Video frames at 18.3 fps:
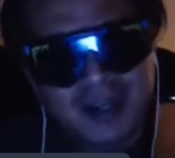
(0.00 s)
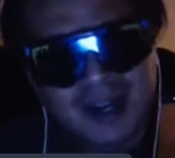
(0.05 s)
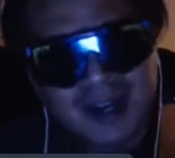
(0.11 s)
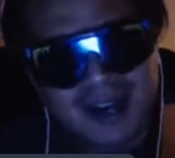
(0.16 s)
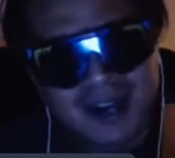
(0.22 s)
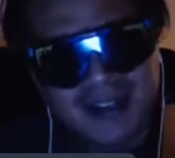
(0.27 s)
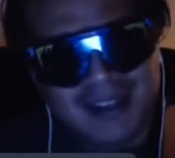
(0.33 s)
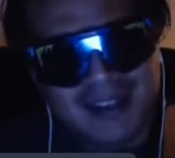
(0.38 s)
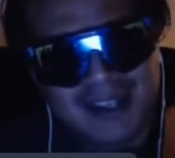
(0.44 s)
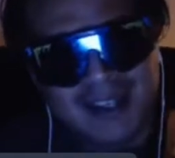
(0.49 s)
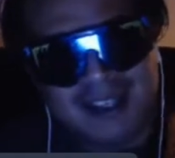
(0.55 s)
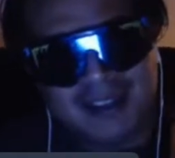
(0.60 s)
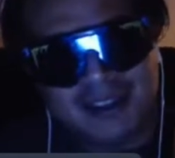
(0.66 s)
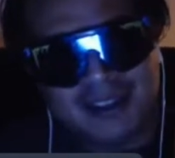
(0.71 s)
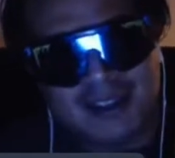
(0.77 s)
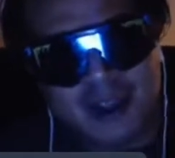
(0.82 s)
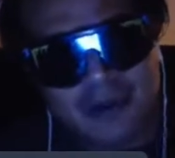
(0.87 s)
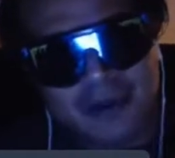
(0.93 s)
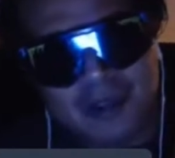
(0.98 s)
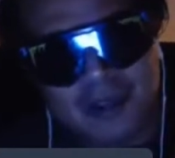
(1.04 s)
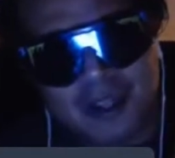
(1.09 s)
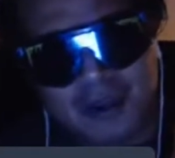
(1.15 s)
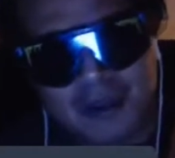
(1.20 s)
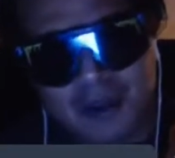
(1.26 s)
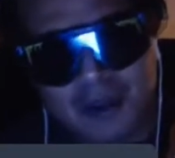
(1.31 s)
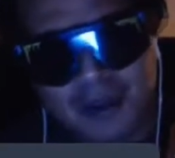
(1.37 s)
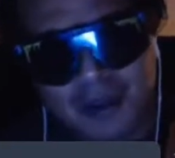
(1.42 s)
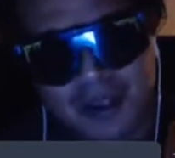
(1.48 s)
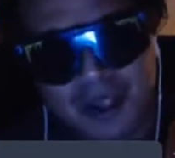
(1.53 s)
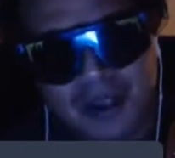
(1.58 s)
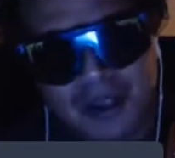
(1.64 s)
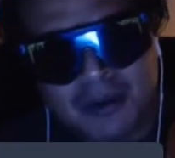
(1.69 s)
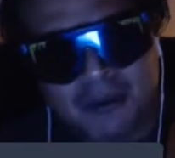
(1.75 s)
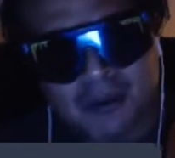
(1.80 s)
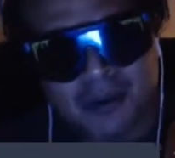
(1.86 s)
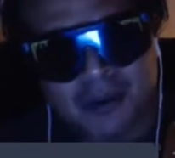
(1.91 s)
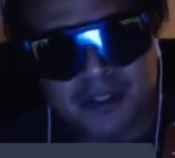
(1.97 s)
I think
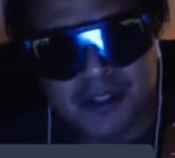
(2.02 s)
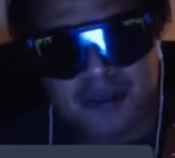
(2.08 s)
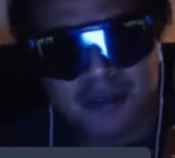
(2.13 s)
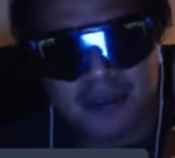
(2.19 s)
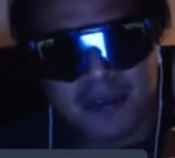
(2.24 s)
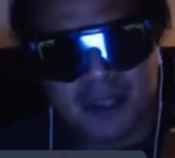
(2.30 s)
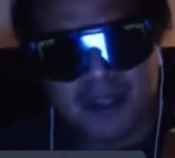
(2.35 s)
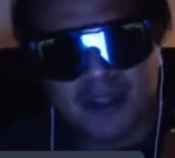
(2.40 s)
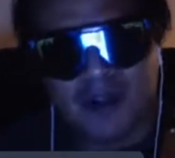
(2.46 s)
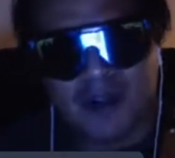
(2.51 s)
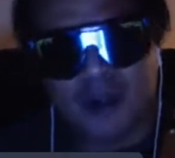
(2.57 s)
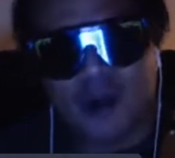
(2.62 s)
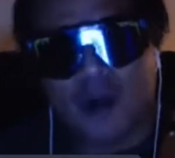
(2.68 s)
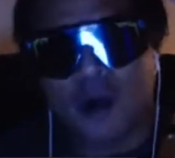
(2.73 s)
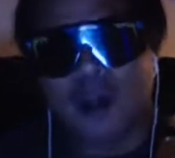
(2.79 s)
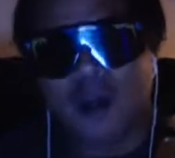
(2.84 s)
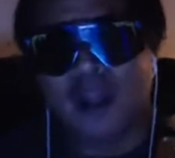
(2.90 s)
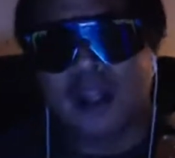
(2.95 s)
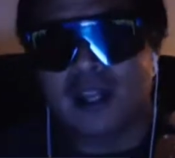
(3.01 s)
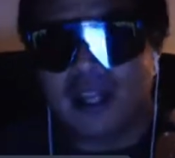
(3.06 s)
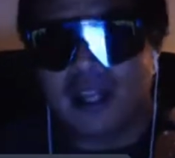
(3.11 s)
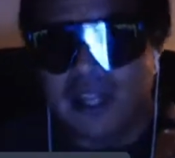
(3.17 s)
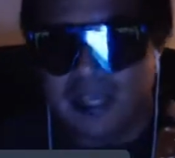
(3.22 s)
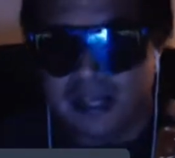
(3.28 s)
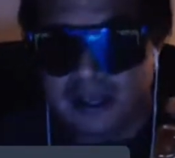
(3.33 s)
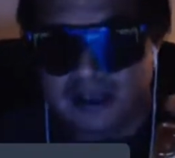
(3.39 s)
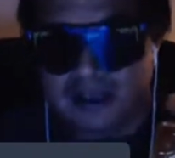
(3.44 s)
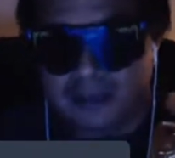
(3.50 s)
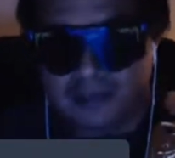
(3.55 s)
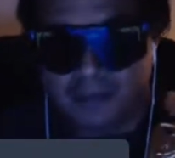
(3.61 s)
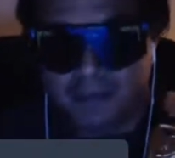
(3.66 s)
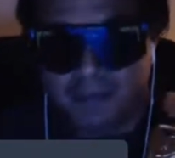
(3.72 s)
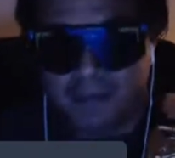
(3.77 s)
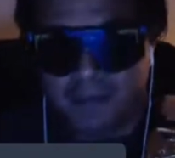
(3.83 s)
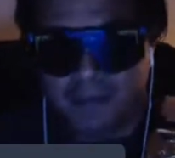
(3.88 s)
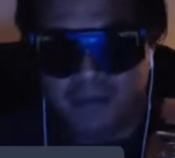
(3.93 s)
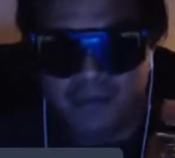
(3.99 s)
WWE wants to be the all elite,
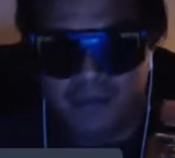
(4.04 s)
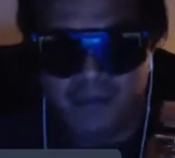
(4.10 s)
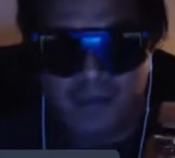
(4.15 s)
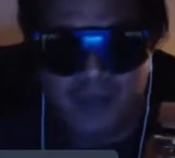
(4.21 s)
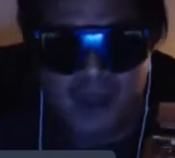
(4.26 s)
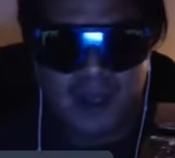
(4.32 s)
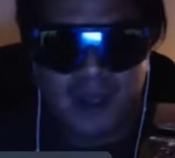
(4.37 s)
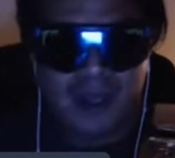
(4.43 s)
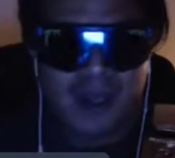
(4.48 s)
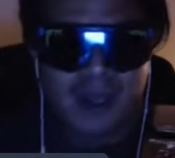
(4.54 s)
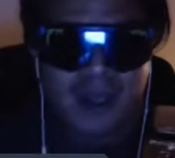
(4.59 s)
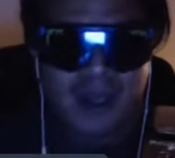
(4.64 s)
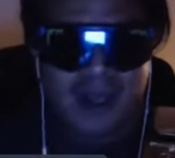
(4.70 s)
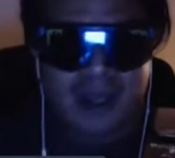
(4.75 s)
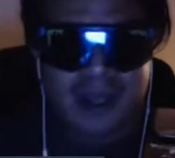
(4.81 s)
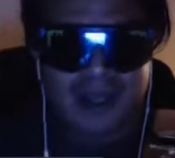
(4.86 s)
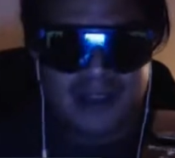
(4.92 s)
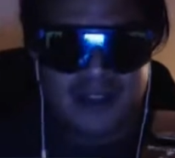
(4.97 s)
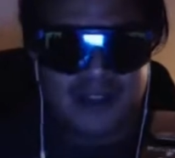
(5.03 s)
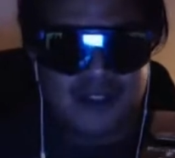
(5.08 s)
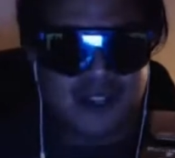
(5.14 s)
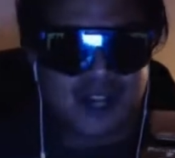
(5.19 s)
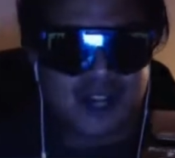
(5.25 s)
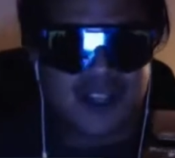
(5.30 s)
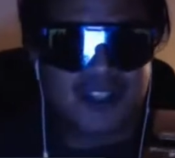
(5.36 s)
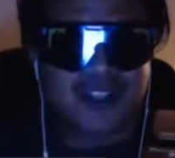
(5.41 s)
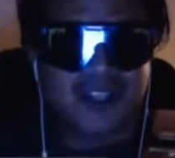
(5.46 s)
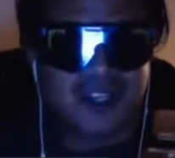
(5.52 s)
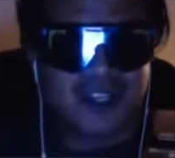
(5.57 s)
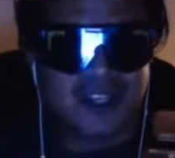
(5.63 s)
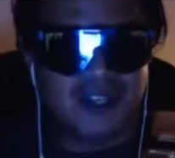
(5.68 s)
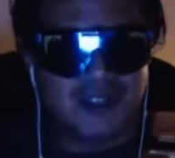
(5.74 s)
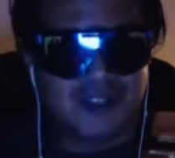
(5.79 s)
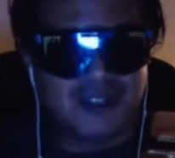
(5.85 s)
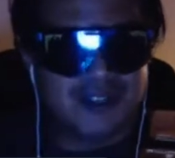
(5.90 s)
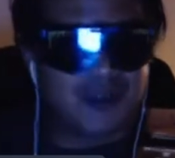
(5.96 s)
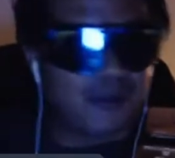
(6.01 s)
like the John
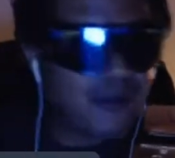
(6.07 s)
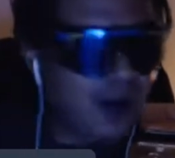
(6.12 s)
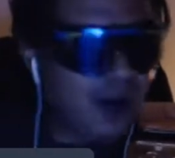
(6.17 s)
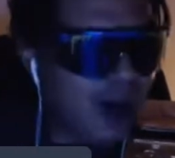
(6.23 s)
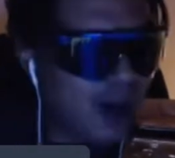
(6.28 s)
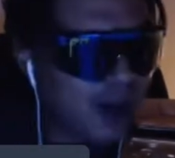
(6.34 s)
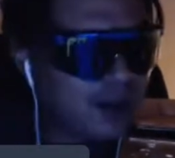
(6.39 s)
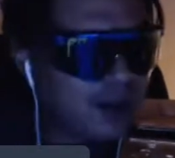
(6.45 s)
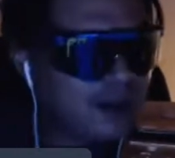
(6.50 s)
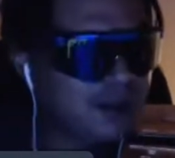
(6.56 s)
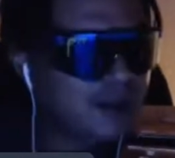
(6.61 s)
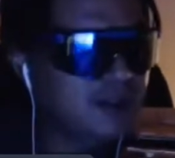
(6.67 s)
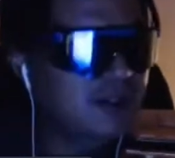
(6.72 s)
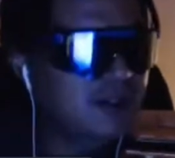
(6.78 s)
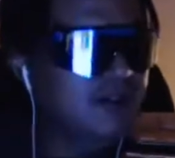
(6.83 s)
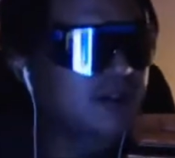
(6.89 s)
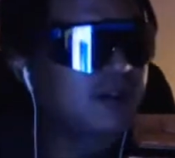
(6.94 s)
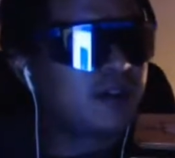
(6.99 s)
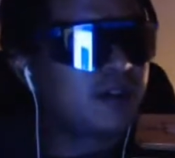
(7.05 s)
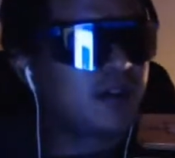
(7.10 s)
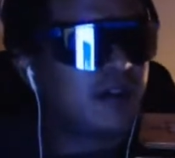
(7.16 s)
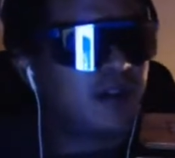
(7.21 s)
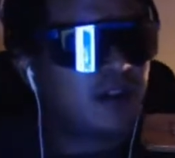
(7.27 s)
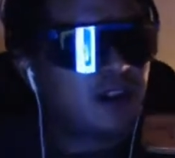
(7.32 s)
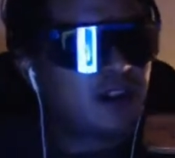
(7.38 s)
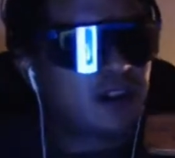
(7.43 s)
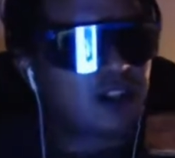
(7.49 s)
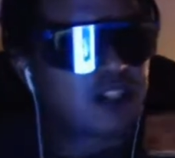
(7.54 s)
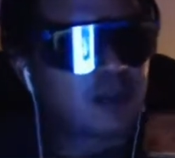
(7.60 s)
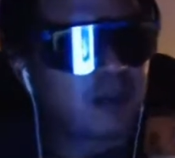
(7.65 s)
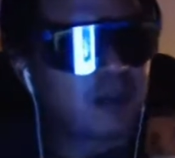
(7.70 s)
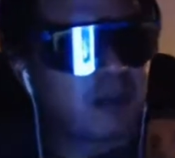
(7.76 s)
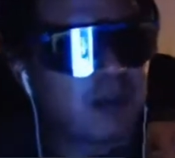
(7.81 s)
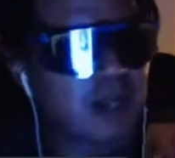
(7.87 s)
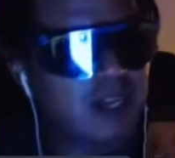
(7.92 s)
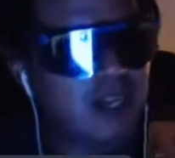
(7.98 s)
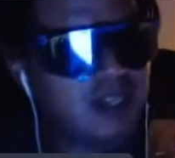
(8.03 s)
Cenas, the Rocks, the
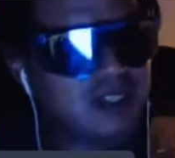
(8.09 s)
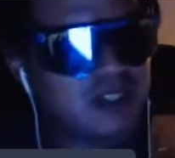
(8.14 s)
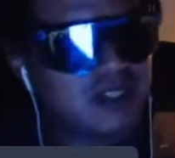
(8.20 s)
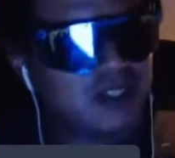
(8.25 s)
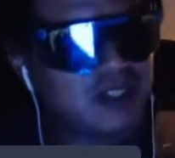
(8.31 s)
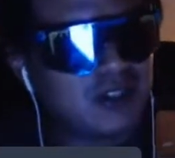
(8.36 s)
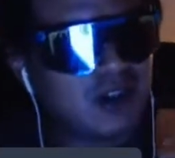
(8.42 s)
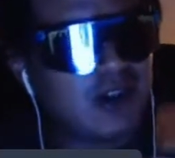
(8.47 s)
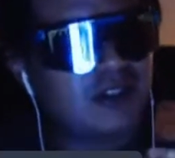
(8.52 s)
Triple H's, the